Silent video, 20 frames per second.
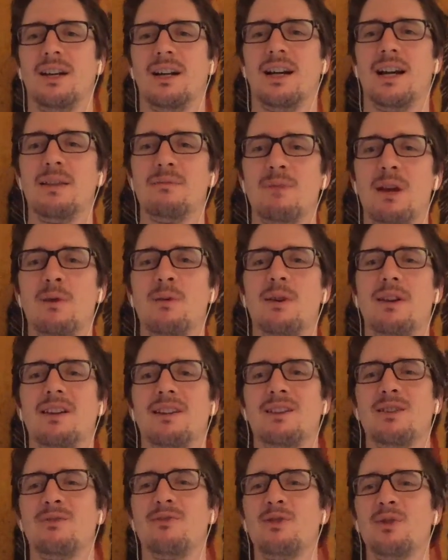And maybe
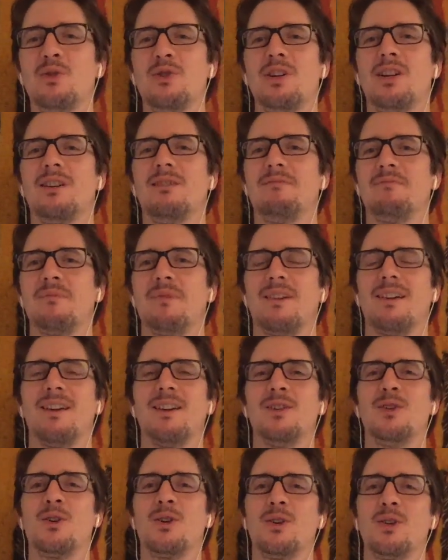in the future,
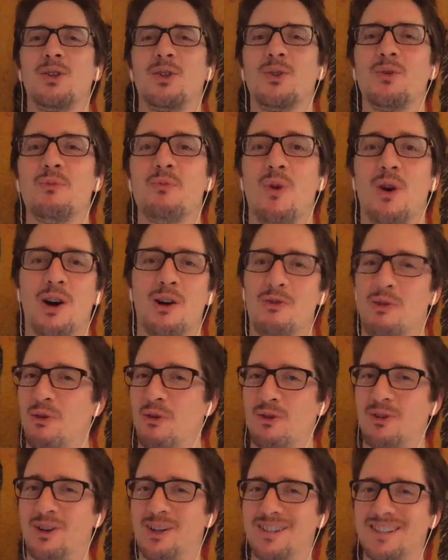you could do more
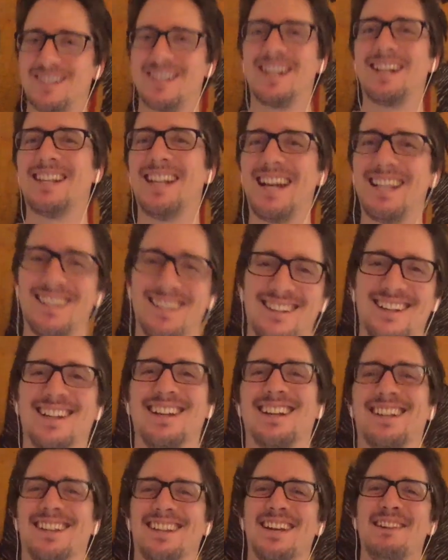growth calls like that.
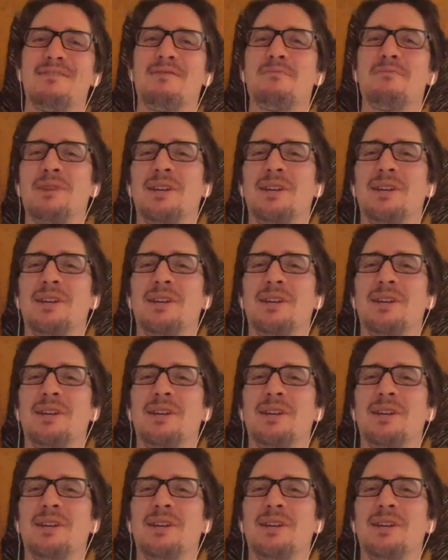That would be